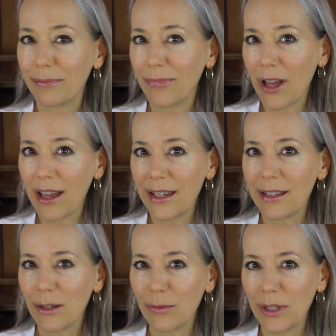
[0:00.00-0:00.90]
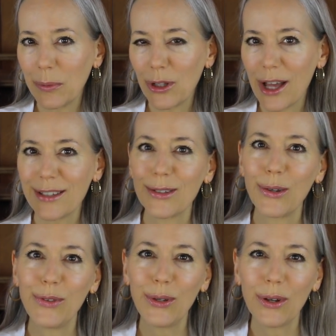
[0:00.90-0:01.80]
kind of lip gloss, so
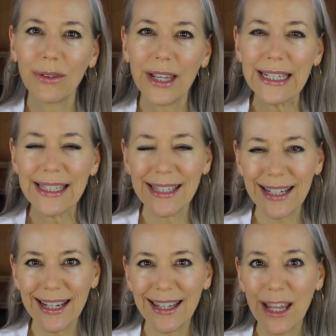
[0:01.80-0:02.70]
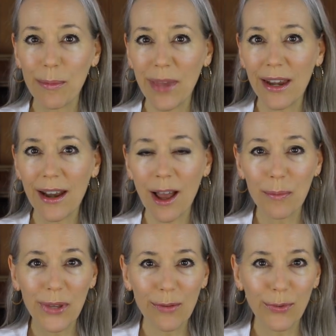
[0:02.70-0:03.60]
if you don't like sticky, they may
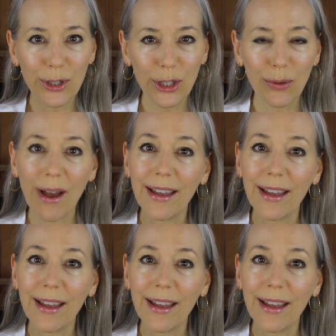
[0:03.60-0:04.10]
not be for you.